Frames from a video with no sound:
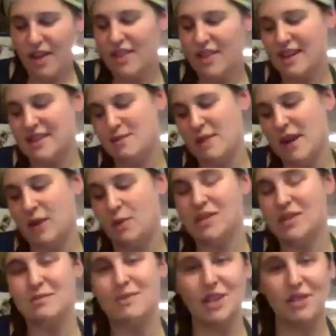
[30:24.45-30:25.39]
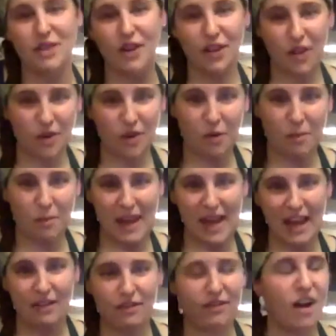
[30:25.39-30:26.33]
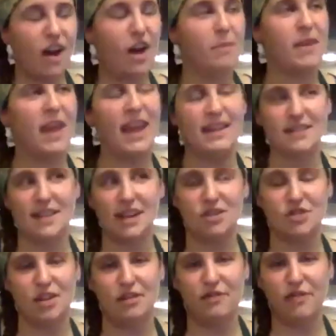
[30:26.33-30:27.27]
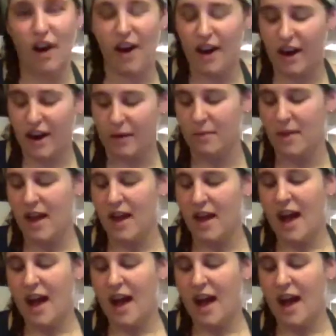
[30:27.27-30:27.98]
that's made with some different local meat from Case Country Farm,